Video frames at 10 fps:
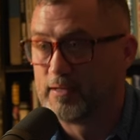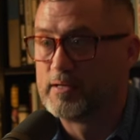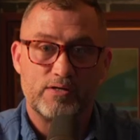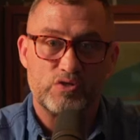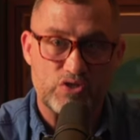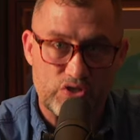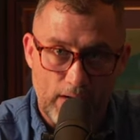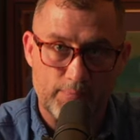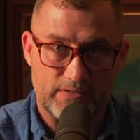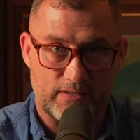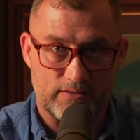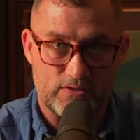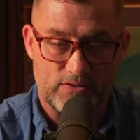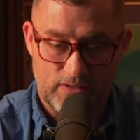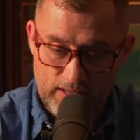
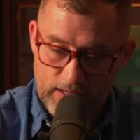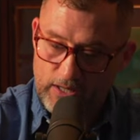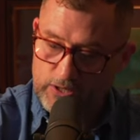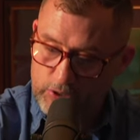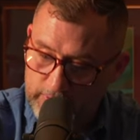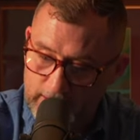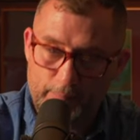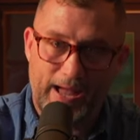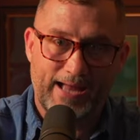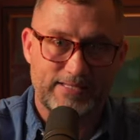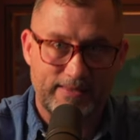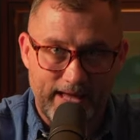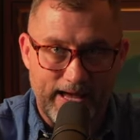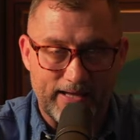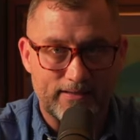Substance. You get back to
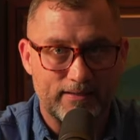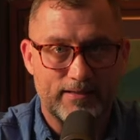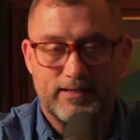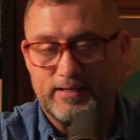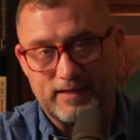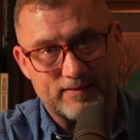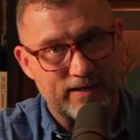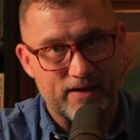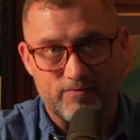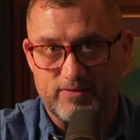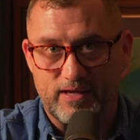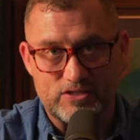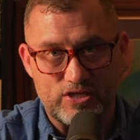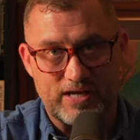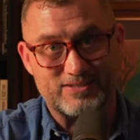that, and then everything
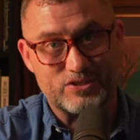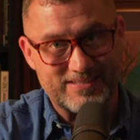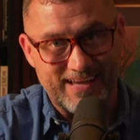changes.